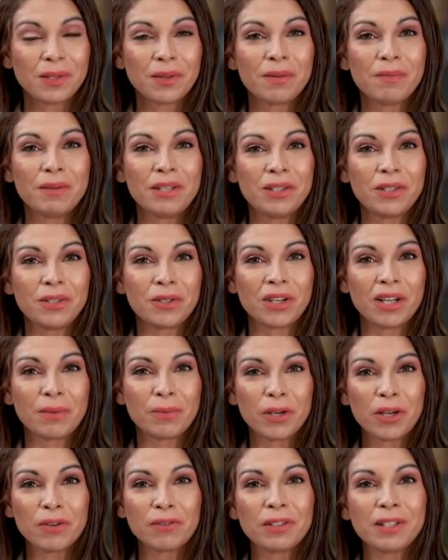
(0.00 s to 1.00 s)
on the ministry
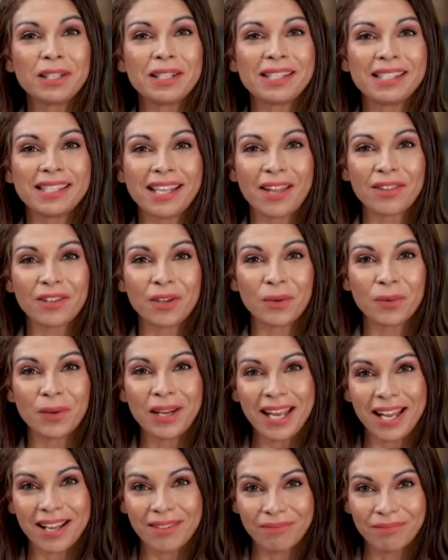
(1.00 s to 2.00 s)
approval in South
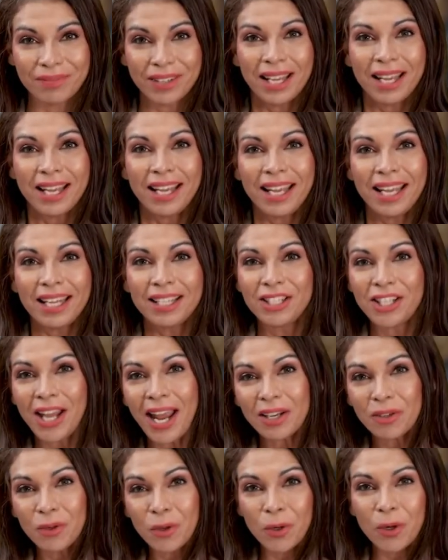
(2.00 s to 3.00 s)
Korea, and
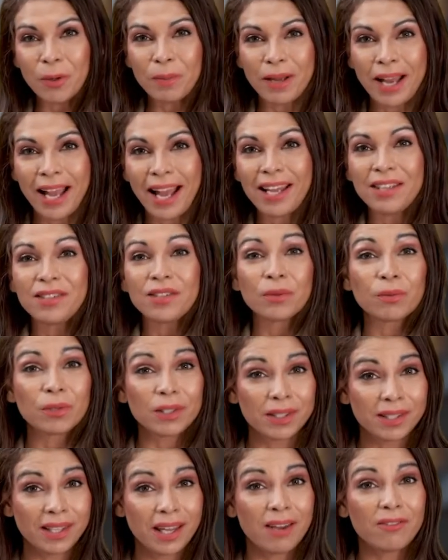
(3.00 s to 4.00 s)
Jatcorp has
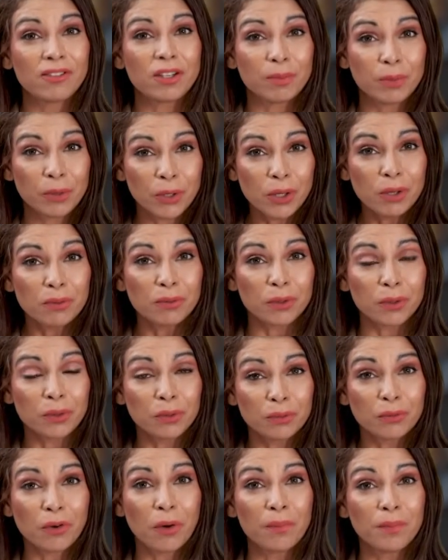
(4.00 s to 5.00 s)
received approval
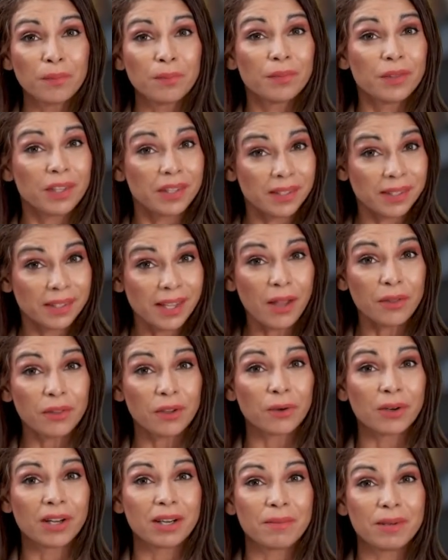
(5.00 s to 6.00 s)
from the South
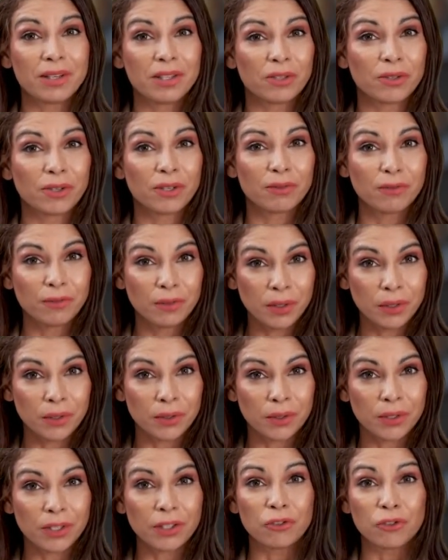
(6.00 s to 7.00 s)
Korean Ministry of
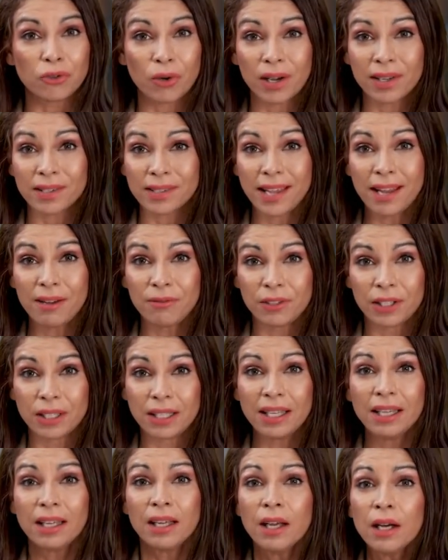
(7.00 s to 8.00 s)
Food and Drug
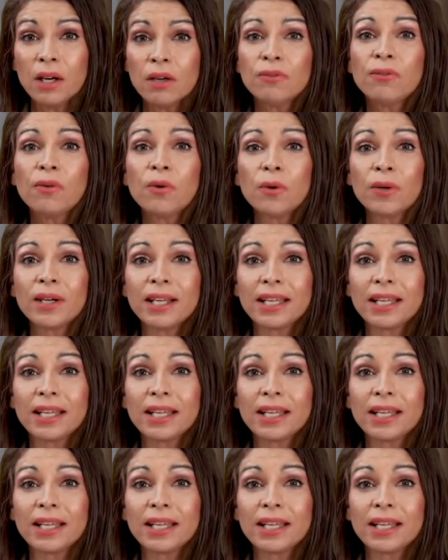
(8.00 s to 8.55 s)
Safety for